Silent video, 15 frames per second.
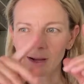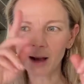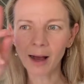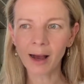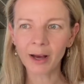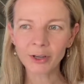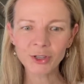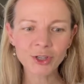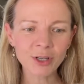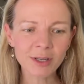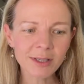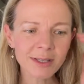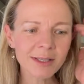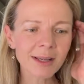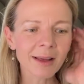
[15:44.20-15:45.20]

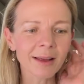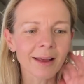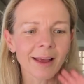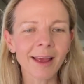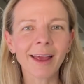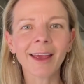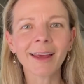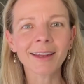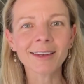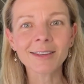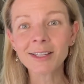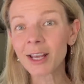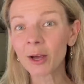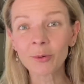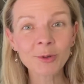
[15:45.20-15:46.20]
arches. And
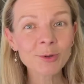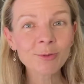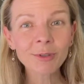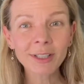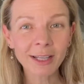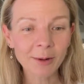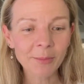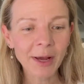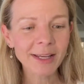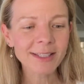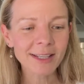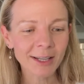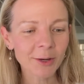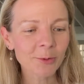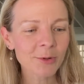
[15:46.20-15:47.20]
yeah, it was really
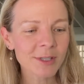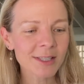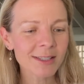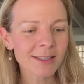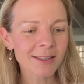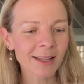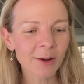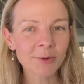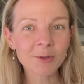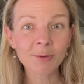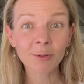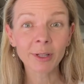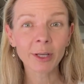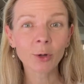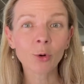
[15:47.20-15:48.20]
amazing, and that was
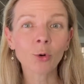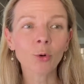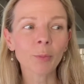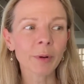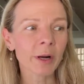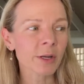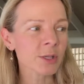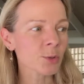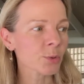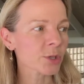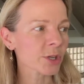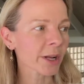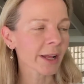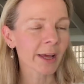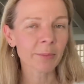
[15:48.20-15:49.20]
really cool, but I just wish
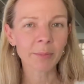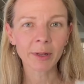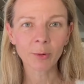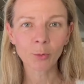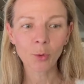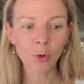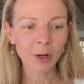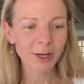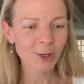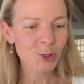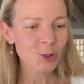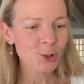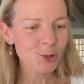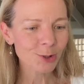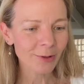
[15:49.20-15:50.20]
I'd had better walking
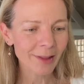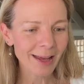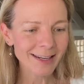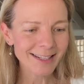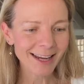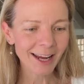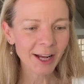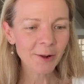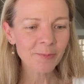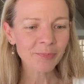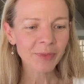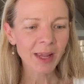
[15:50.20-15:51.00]
shoes on that day.